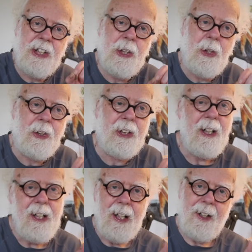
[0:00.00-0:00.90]
Zog,
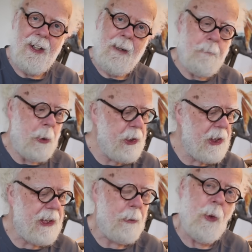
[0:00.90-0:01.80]
and I push
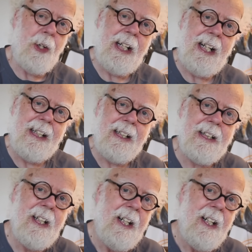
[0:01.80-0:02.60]
it at one end.